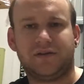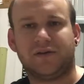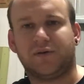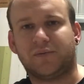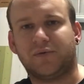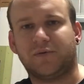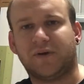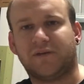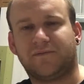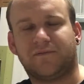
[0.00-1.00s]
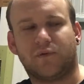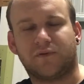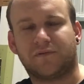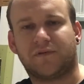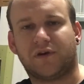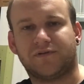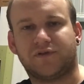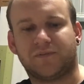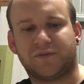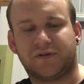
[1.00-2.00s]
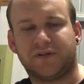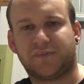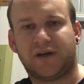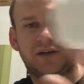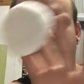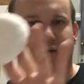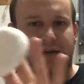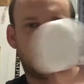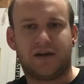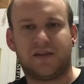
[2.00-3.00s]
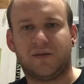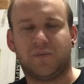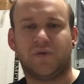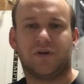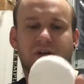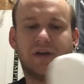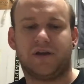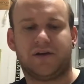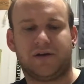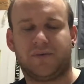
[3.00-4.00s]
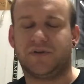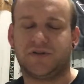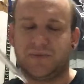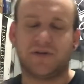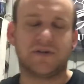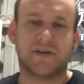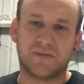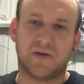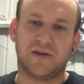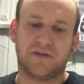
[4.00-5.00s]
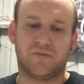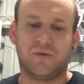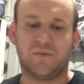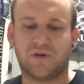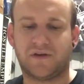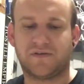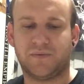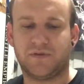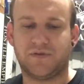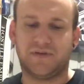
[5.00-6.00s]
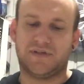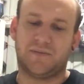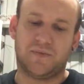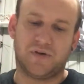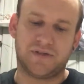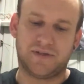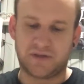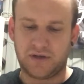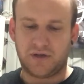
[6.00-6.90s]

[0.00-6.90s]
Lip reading: You're going to want to put about 4 to 5 drops on this pad and then work your area, which I'm going to explain a little bit more after we do this unboxing.